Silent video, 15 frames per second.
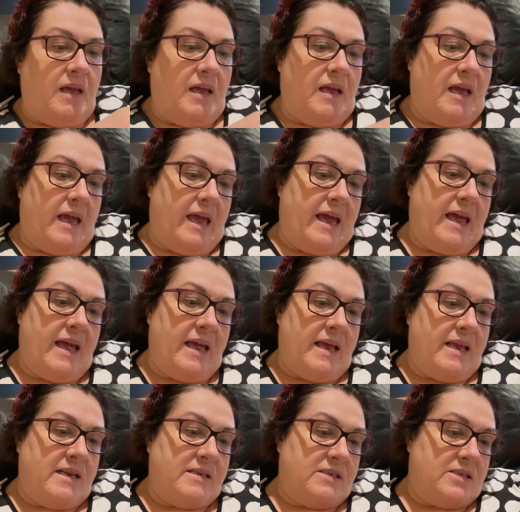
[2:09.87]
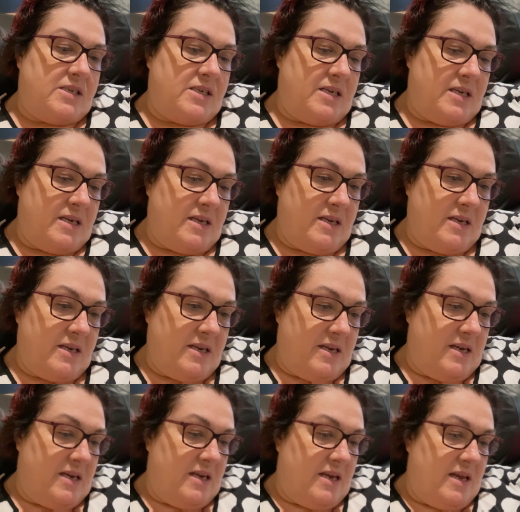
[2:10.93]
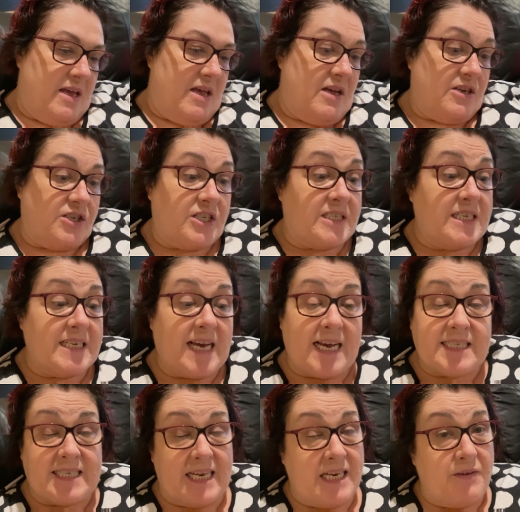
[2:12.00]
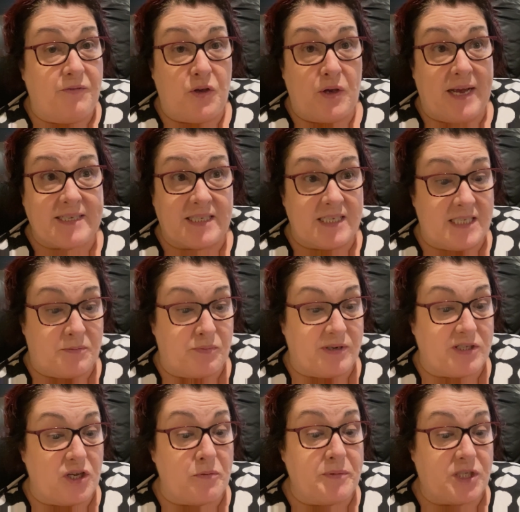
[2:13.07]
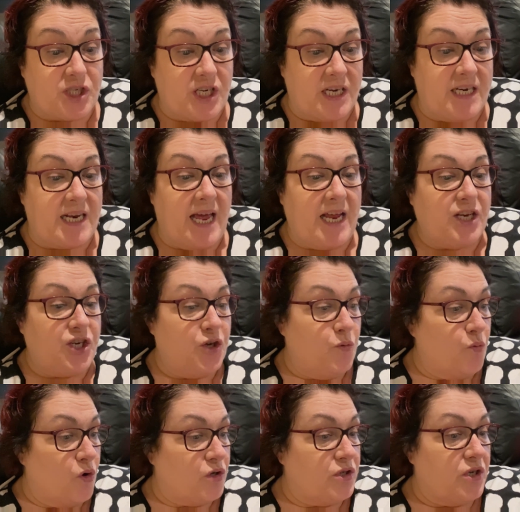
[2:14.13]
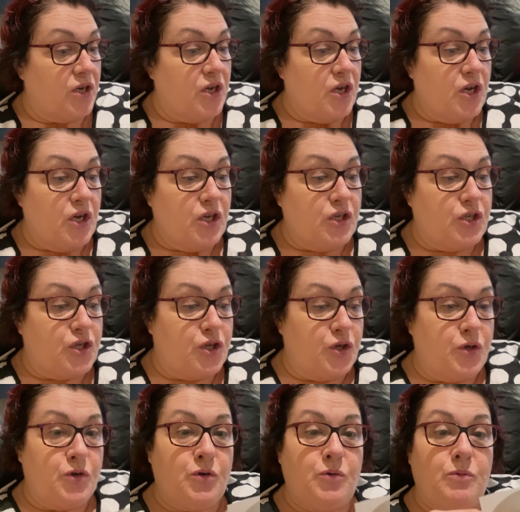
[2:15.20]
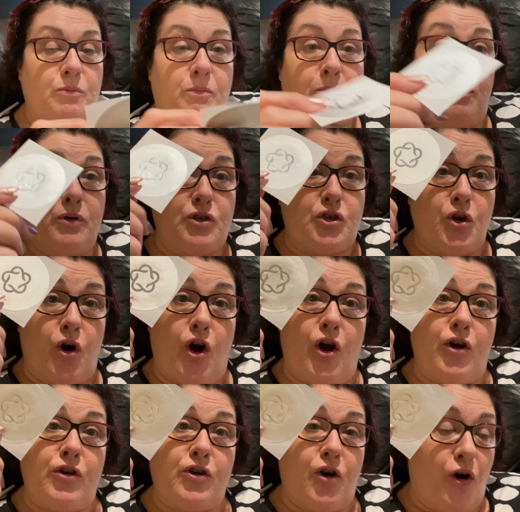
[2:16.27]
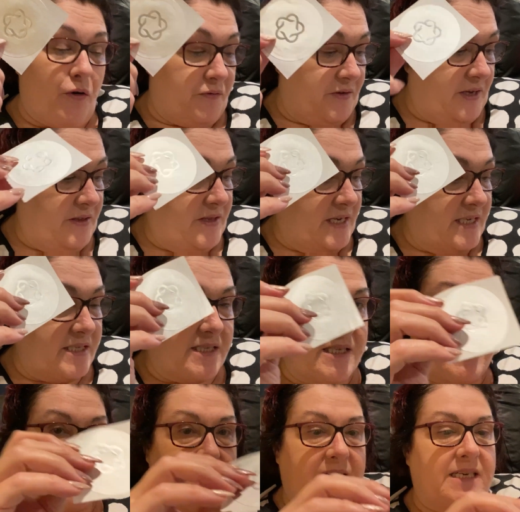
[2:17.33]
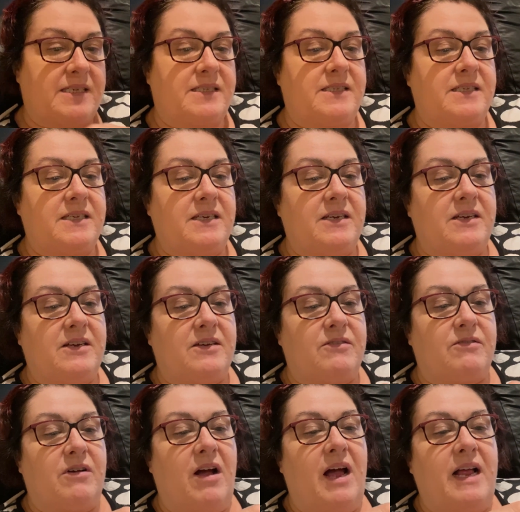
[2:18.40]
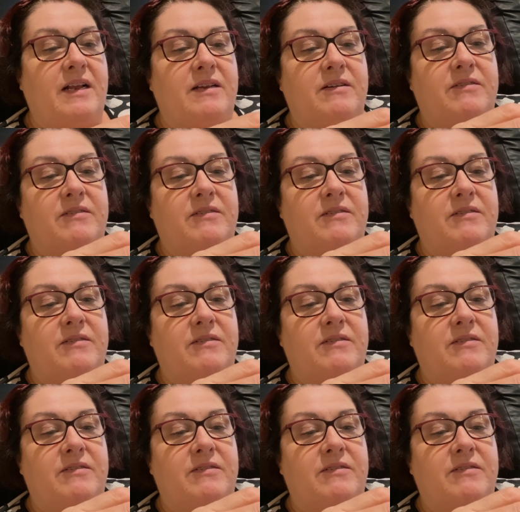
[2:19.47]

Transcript: And just in case any of you has an espresso machine and you want to put your own coffee, these are the stickers, right?